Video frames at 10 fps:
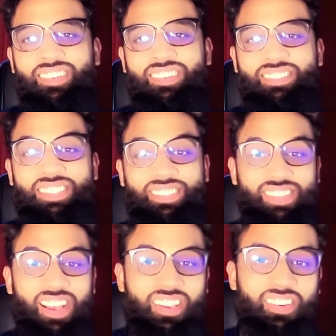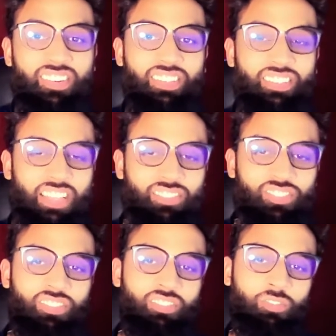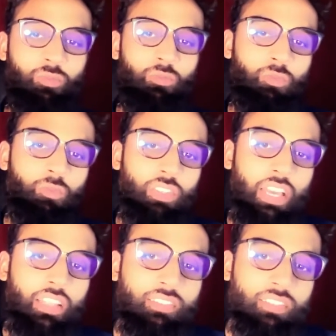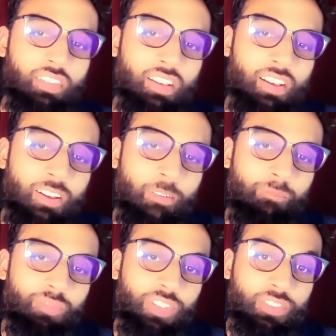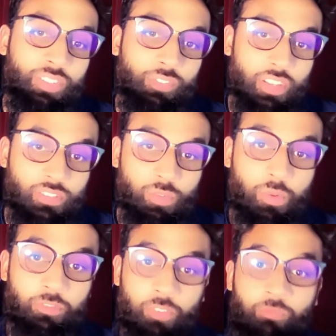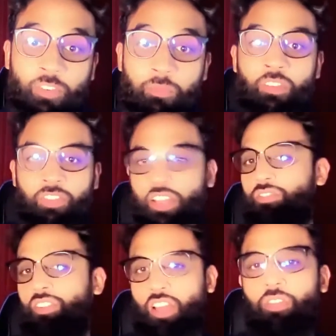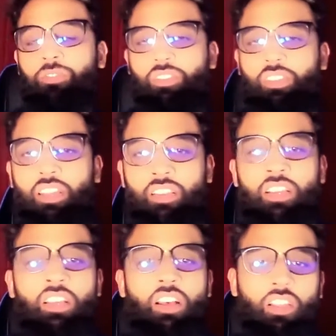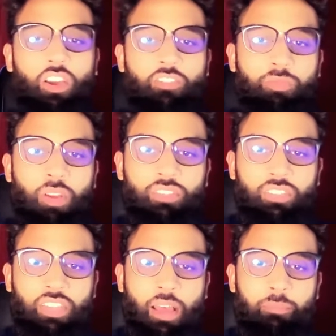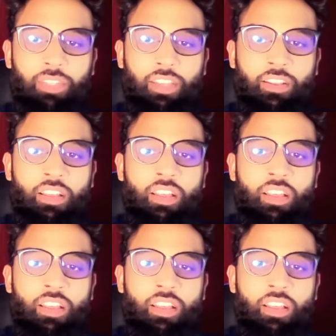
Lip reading: desire, intention to get digitally transformed from manufacturing. Now you see that a lot of projects happening.